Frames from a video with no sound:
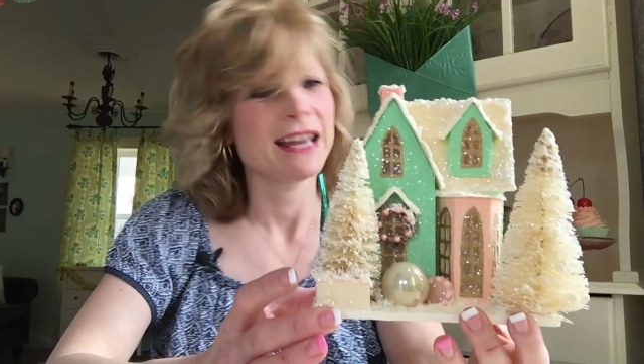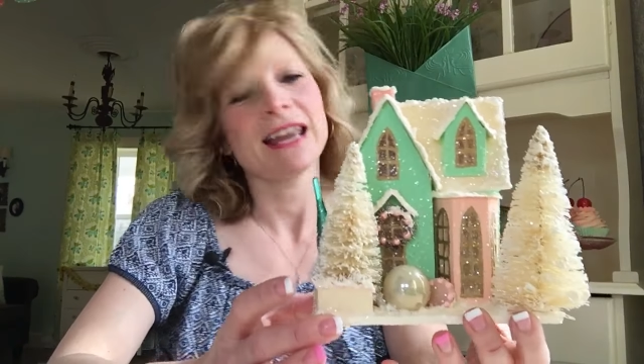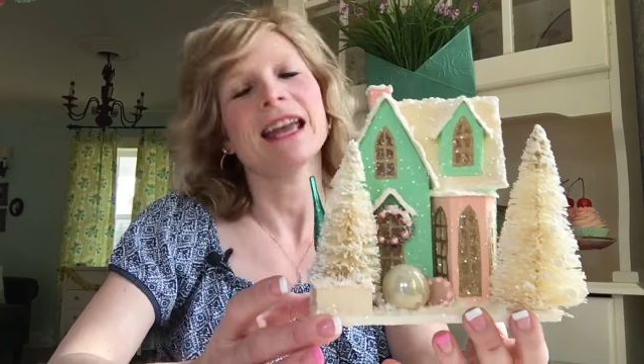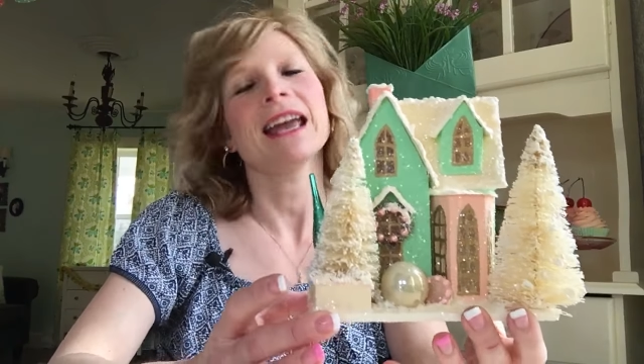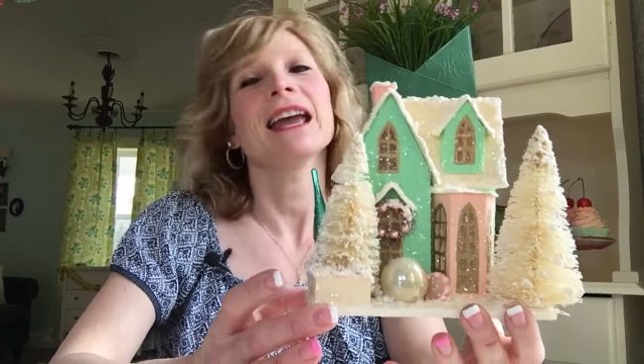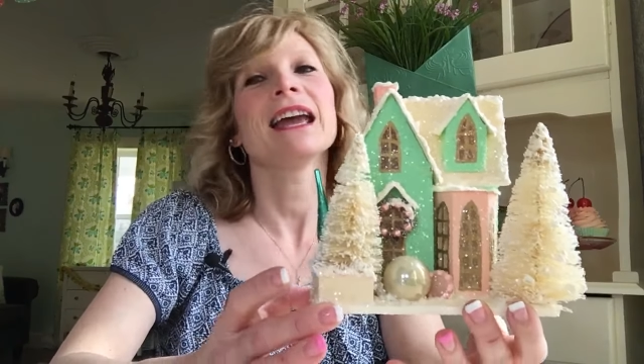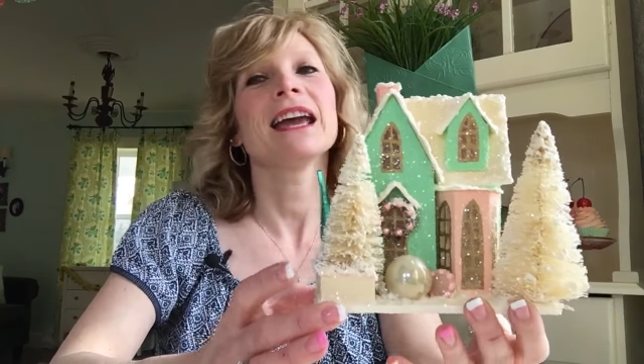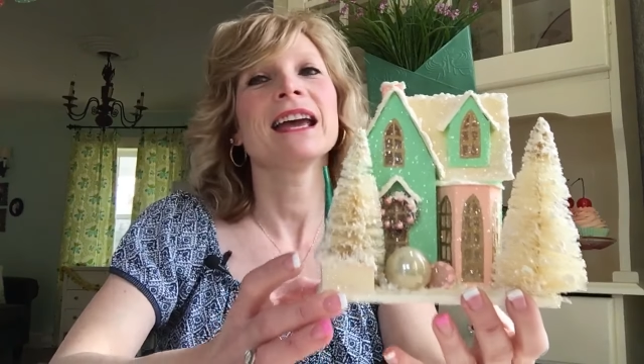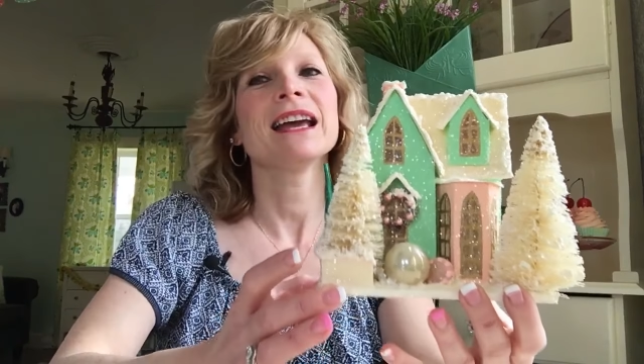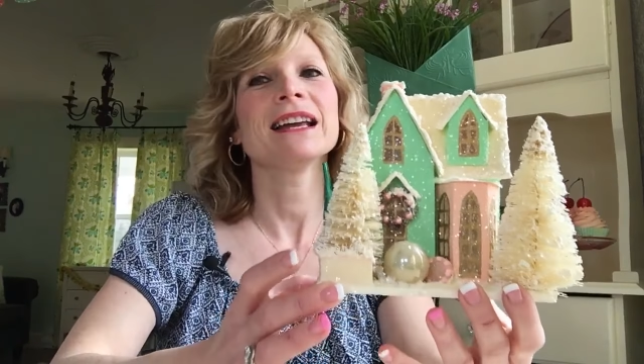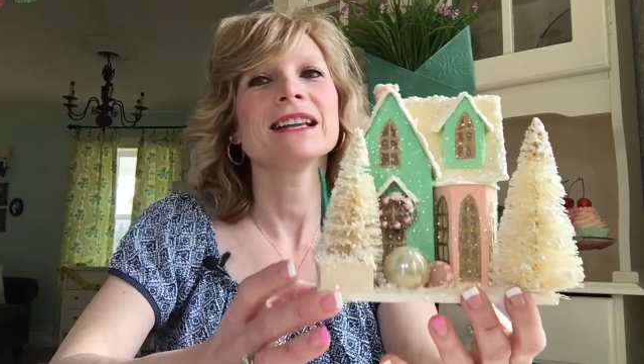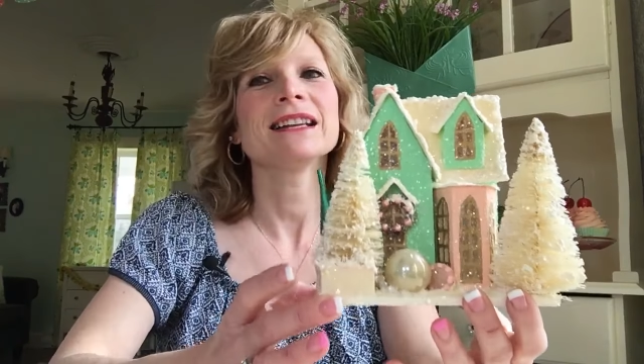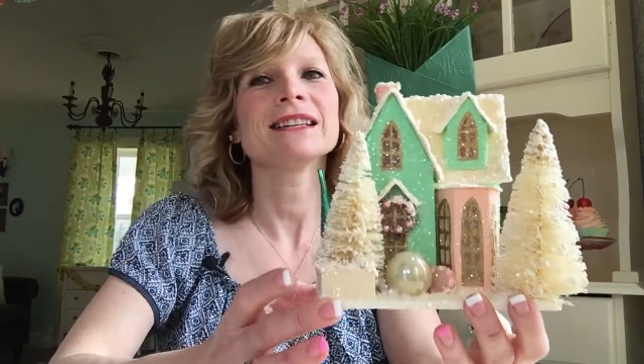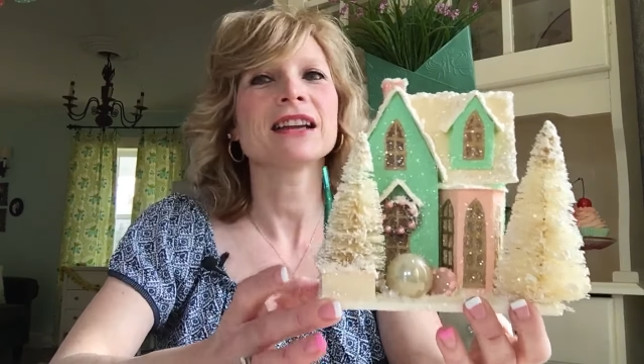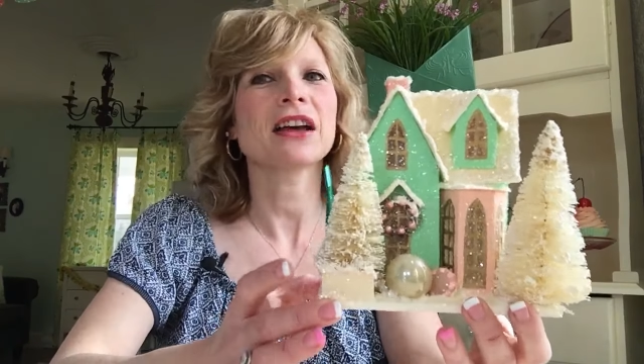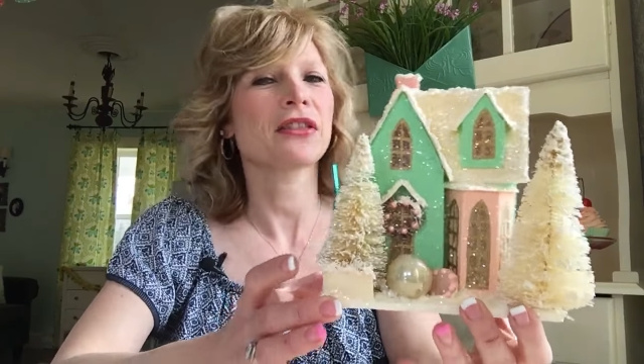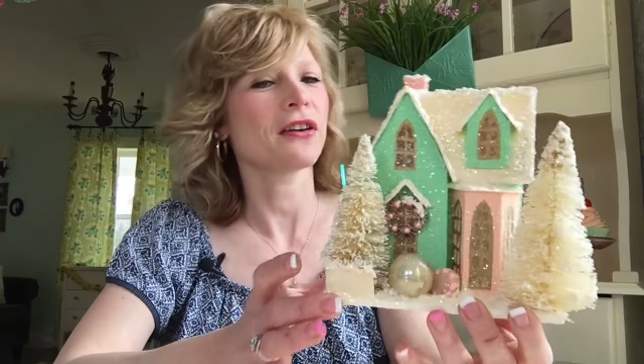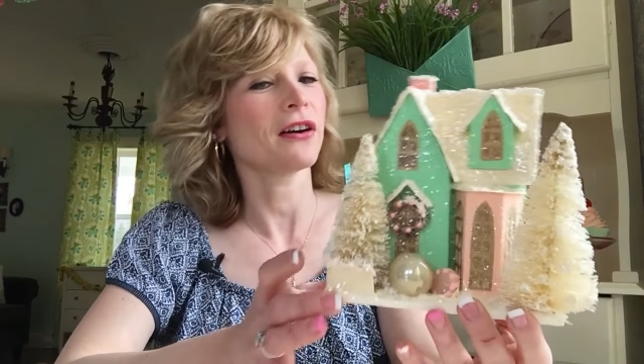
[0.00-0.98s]

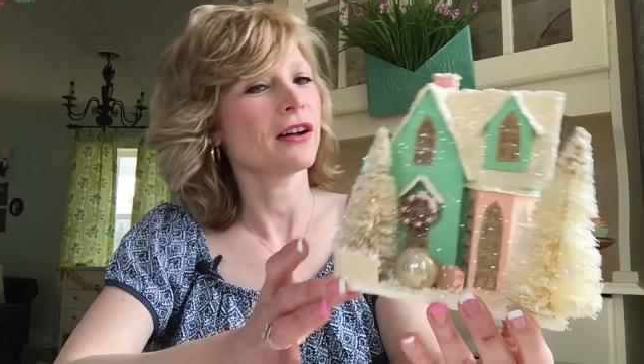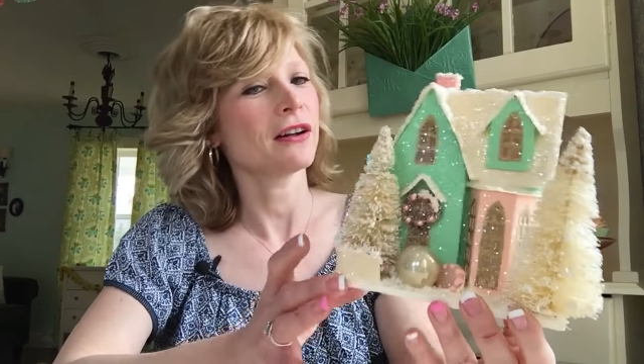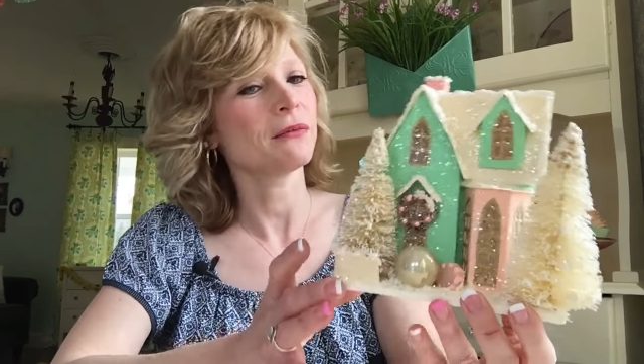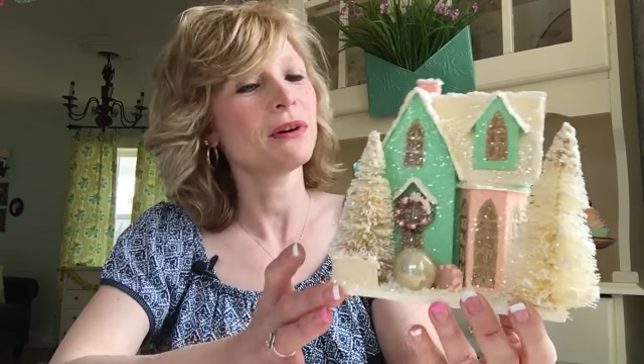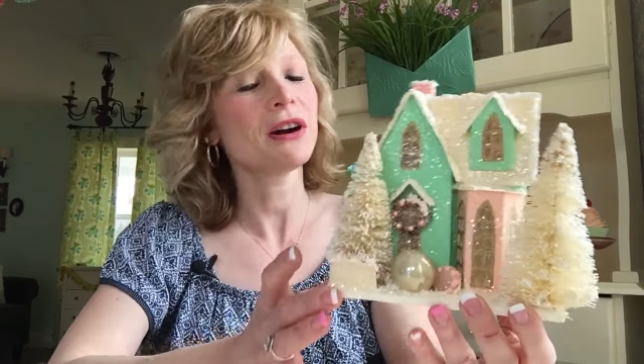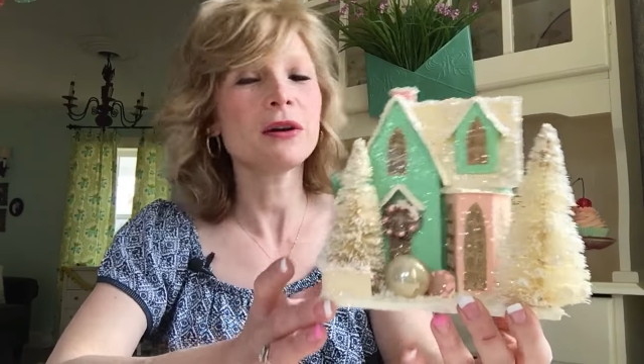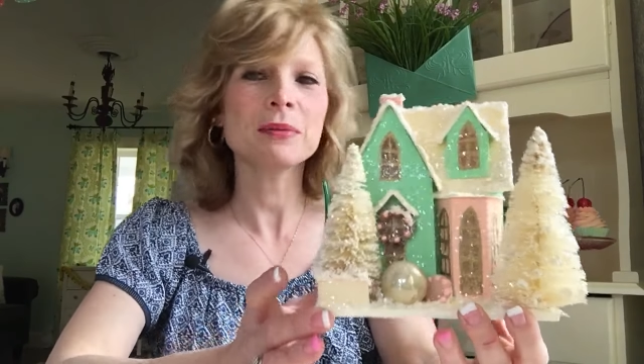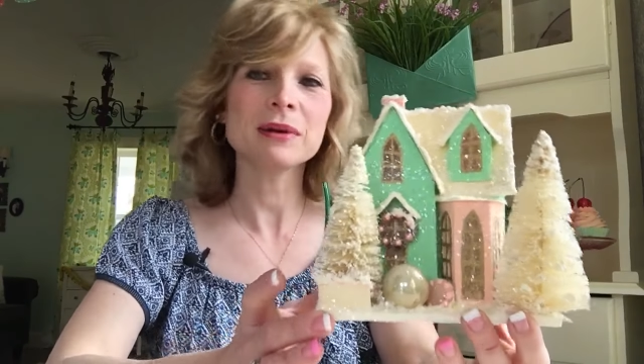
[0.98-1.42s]
and I thought, well,